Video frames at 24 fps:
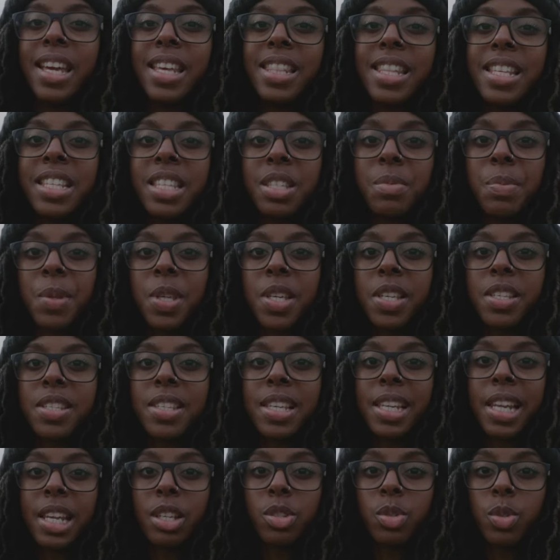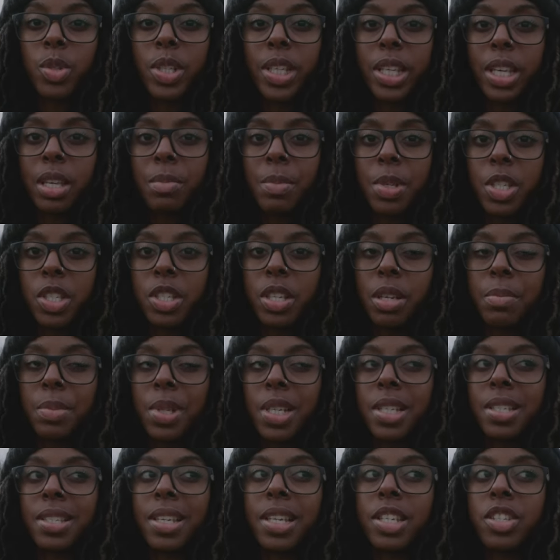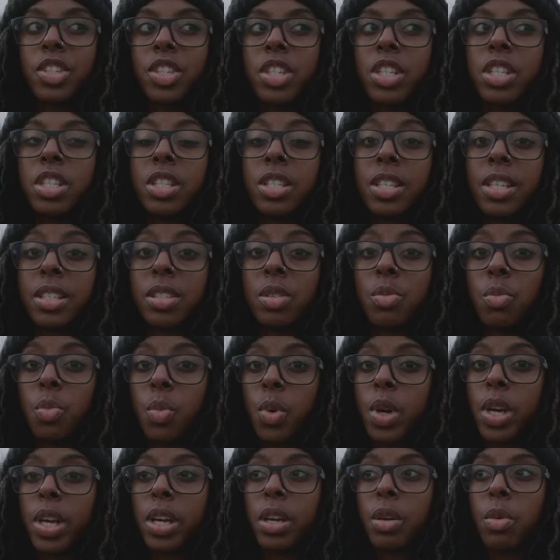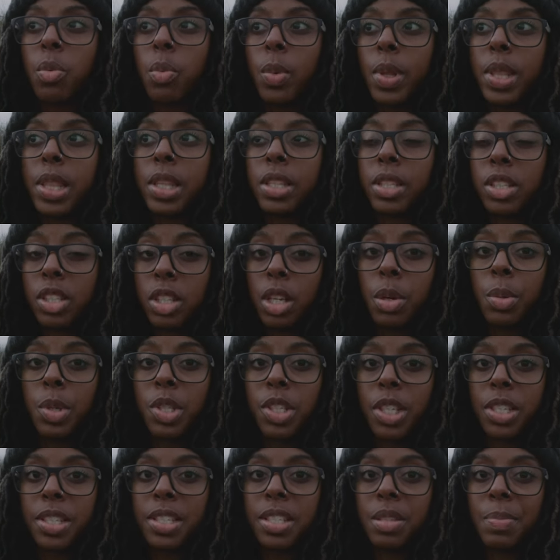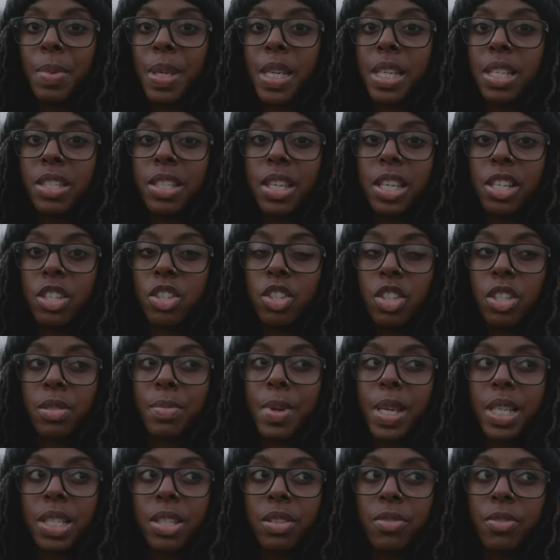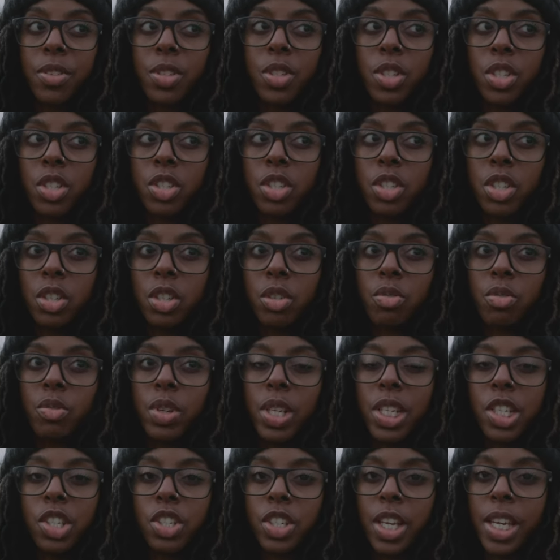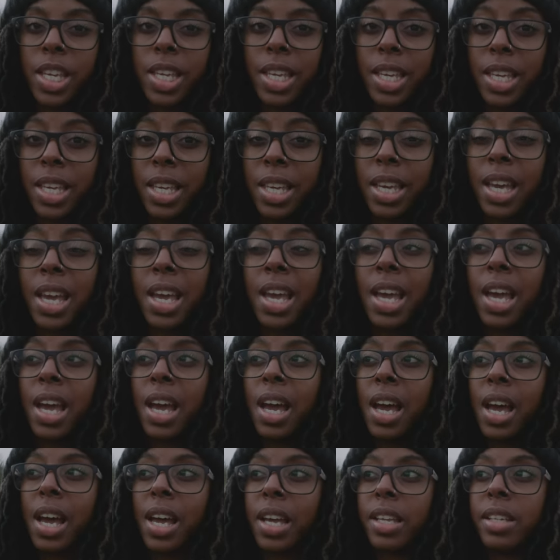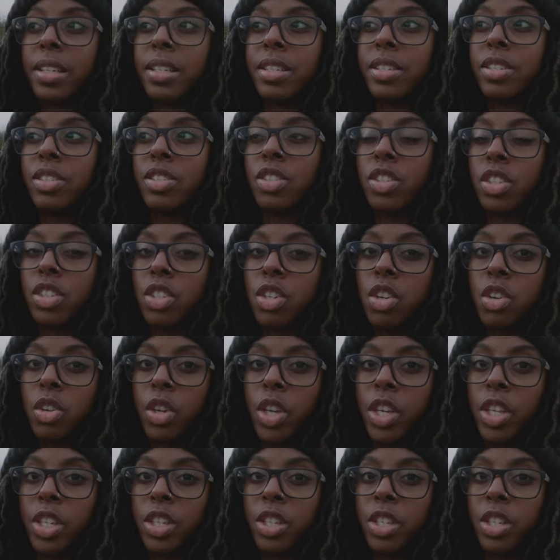And this is because electronic image stabilization doesn't work with slower shutter speeds. It just makes the footage look really shaky and just not good.